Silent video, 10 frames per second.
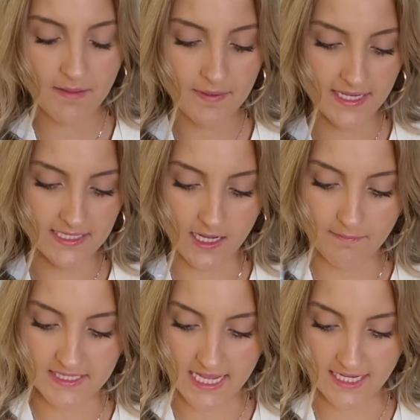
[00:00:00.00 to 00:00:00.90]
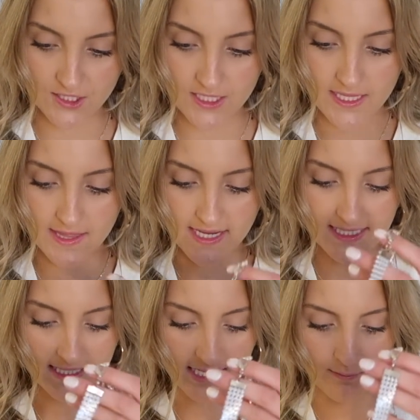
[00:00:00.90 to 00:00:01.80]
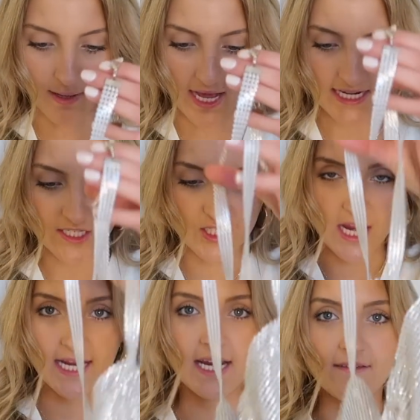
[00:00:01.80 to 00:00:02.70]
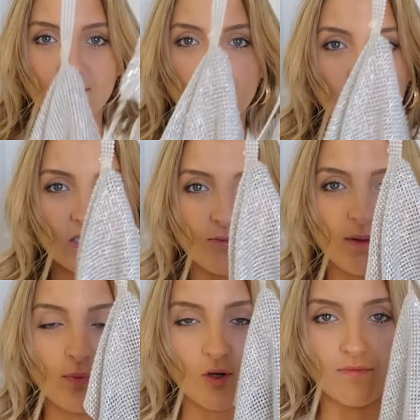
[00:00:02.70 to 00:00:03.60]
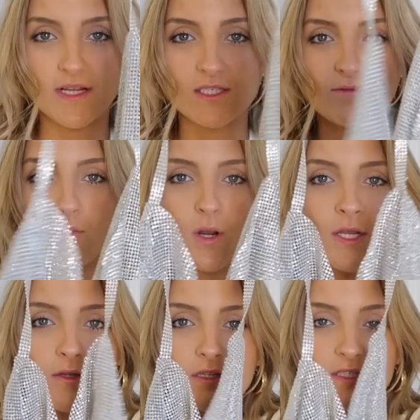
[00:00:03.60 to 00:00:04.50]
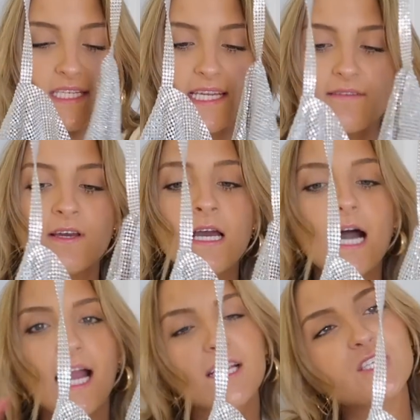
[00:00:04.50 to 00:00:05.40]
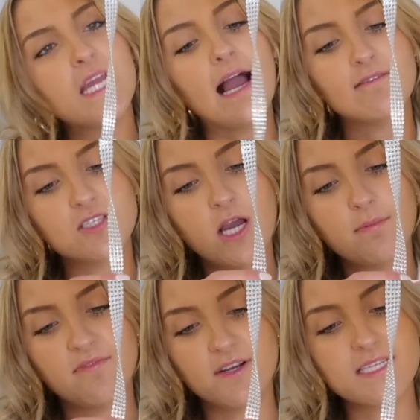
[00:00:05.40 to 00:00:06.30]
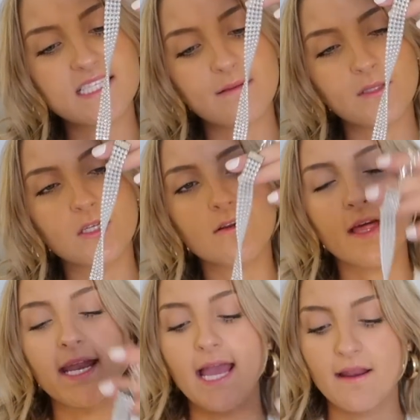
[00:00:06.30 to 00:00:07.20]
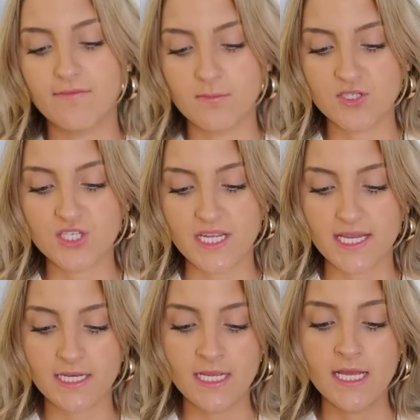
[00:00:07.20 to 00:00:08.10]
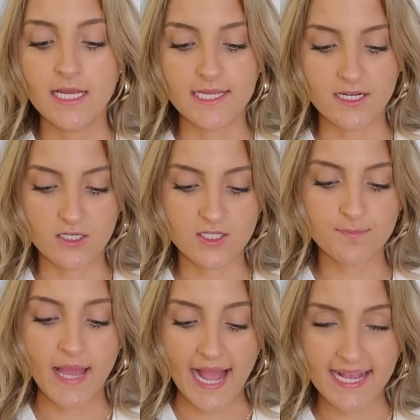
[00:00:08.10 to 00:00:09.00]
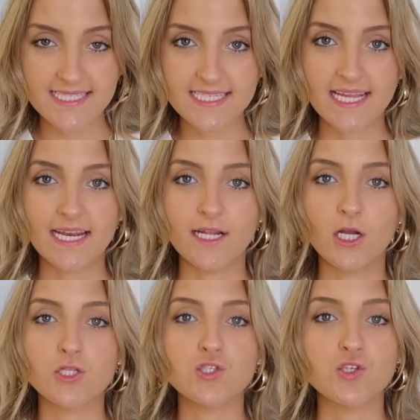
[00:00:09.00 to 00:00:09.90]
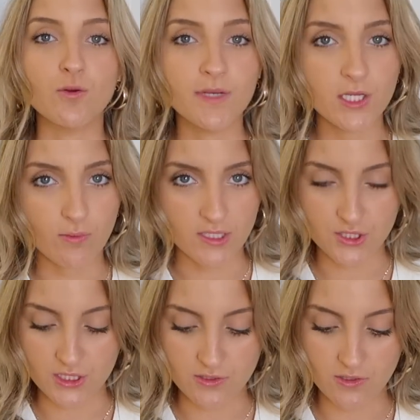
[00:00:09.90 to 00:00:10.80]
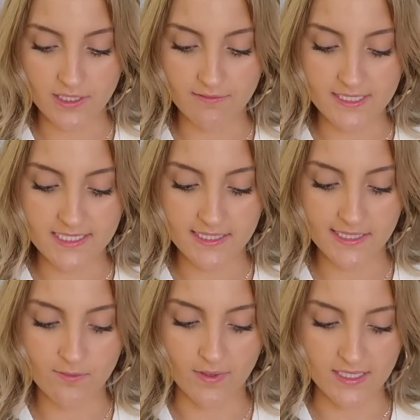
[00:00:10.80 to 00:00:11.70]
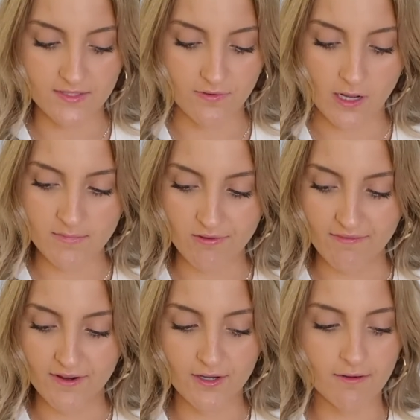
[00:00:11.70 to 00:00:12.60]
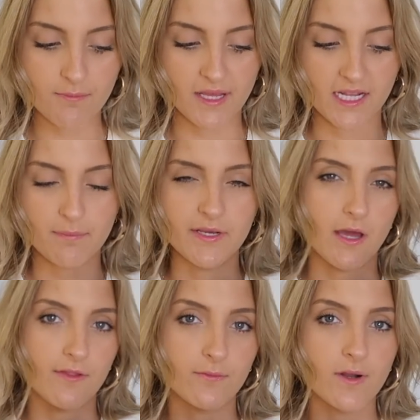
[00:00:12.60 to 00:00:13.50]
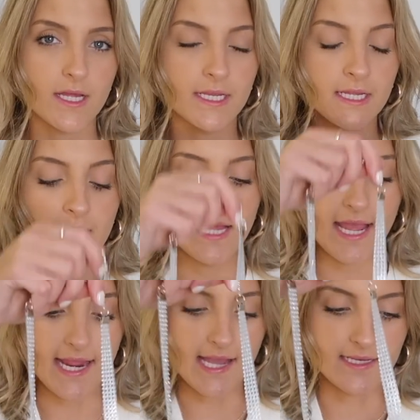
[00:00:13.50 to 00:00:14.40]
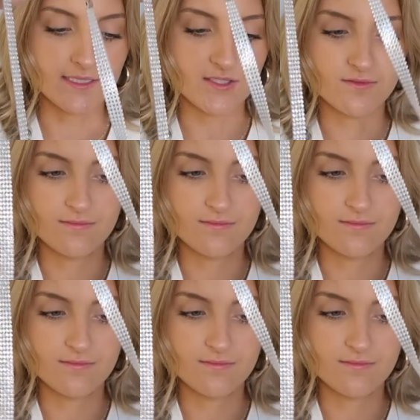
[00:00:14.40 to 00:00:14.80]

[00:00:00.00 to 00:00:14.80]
I picked up is actually this like body chain. I figured this would be perfect for New Year's Eve. I actually have a top very similar that I had from SHEIN years past, and I got so many questions on it recently where it's from, so I figured I would pick up another one and,